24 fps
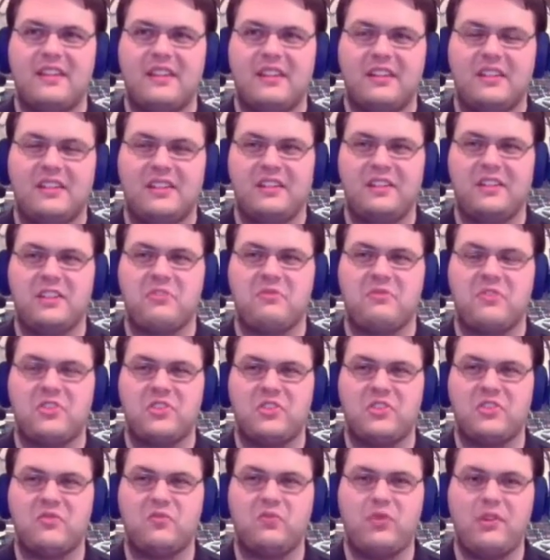and these
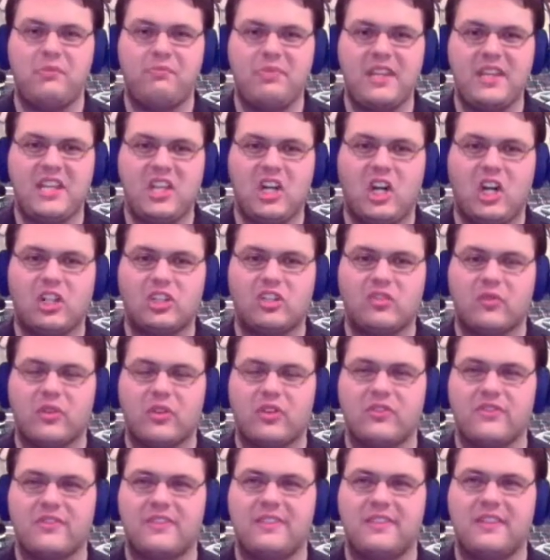returned would-be
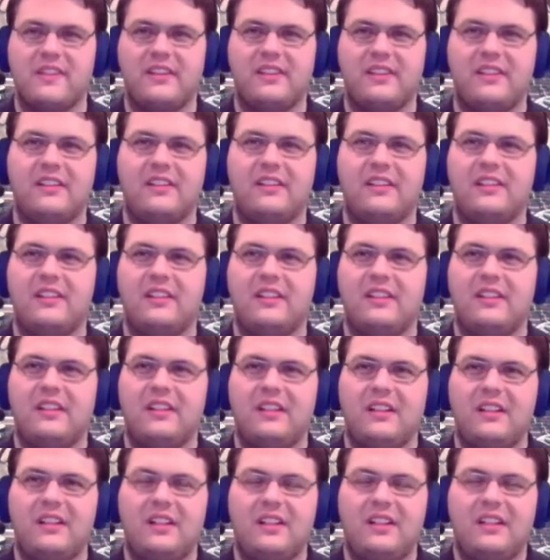conquerors.
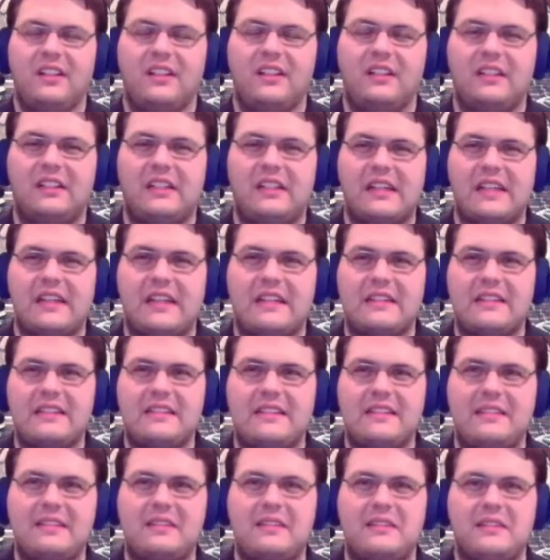
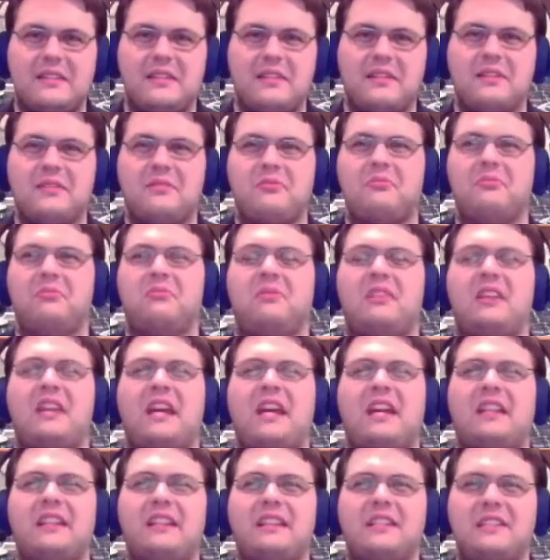And
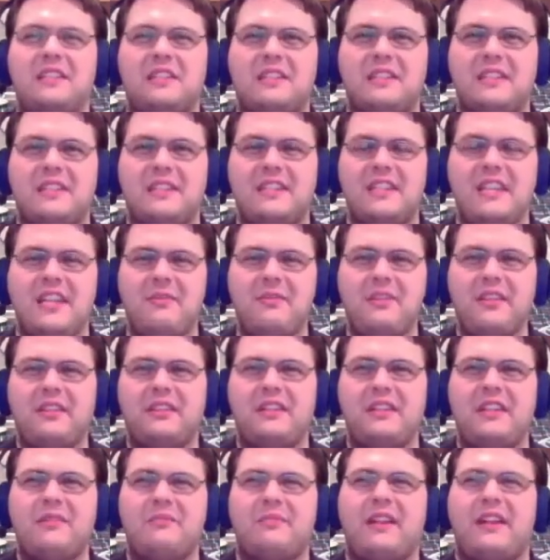yeah, that's
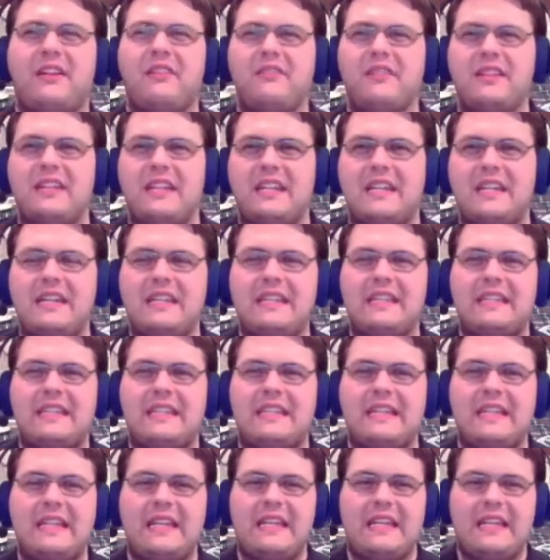seemingly about
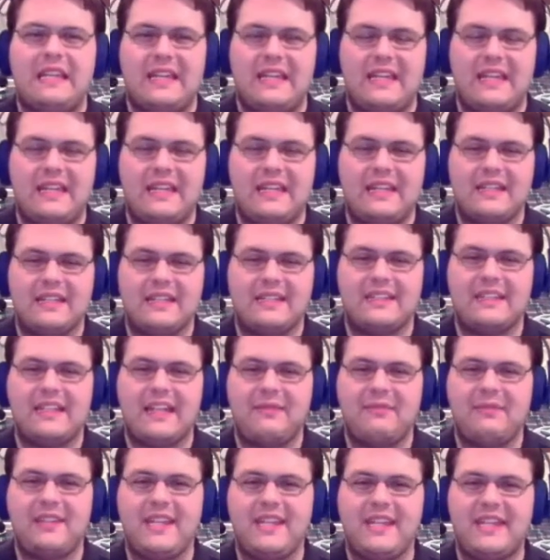it.
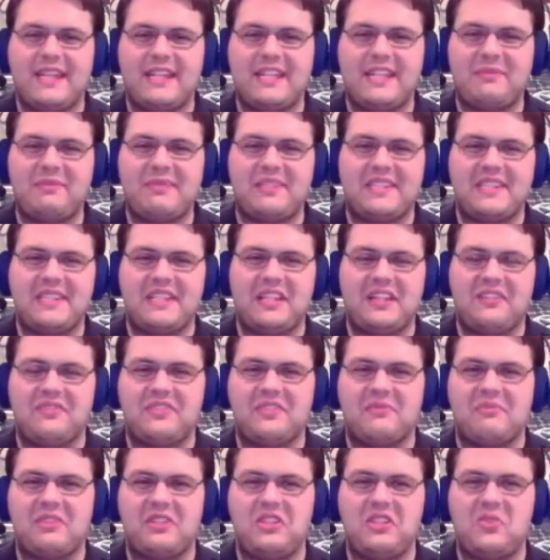Except they get themselves
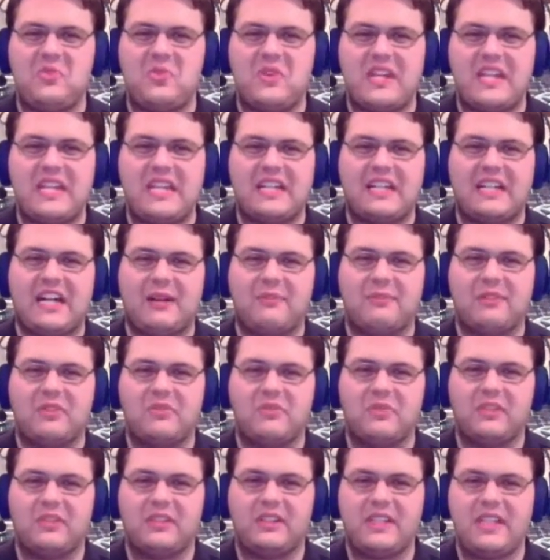some annoying comic
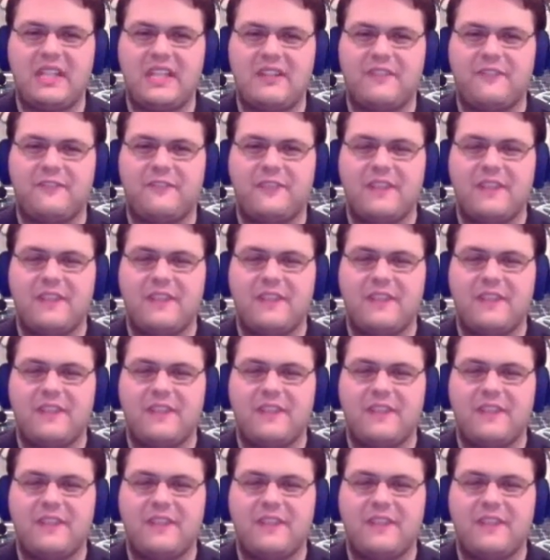relief.